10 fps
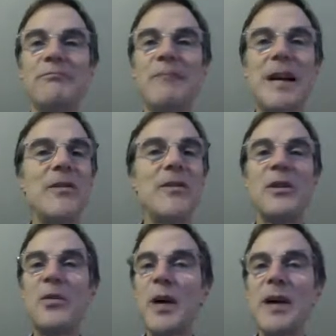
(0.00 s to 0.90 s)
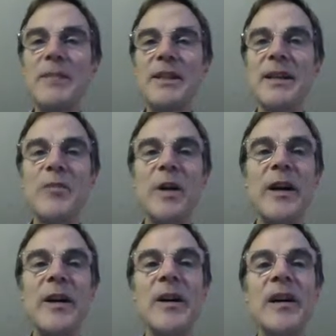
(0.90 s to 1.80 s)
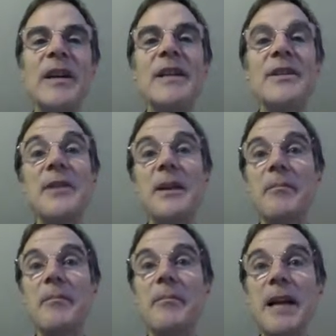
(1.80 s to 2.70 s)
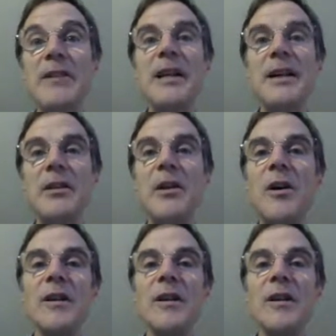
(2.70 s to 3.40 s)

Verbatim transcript: out on the web somewhere, so they might take a long